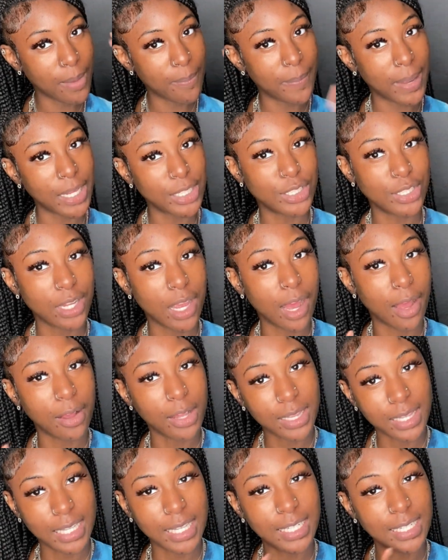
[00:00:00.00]
Make sure y'all
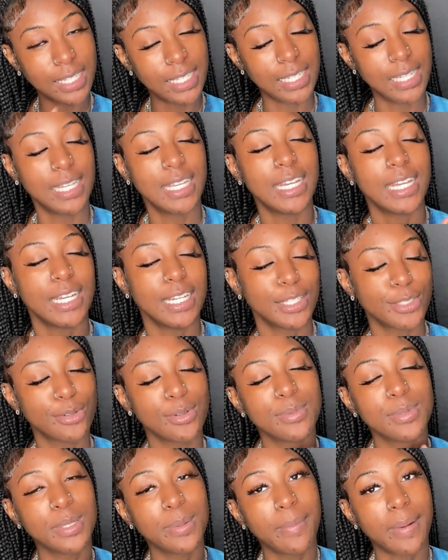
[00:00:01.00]
click the link in the
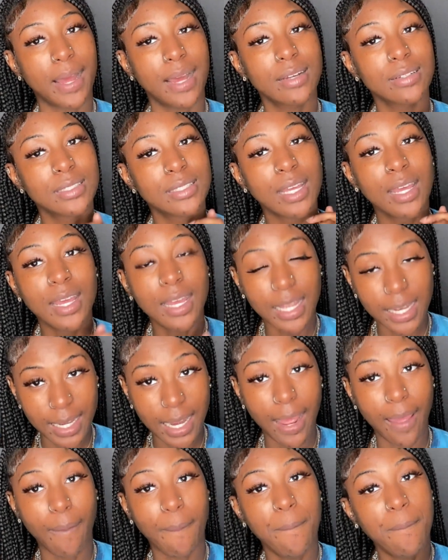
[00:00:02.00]
description box
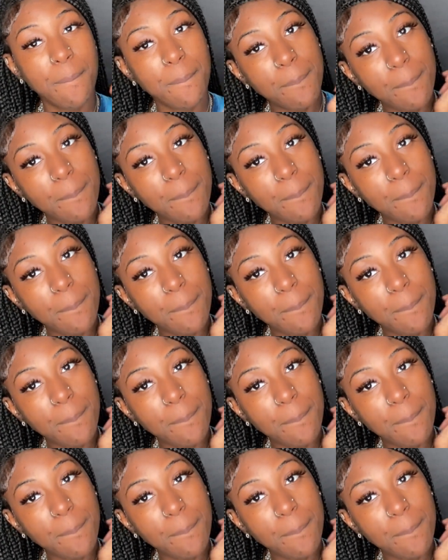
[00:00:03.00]
down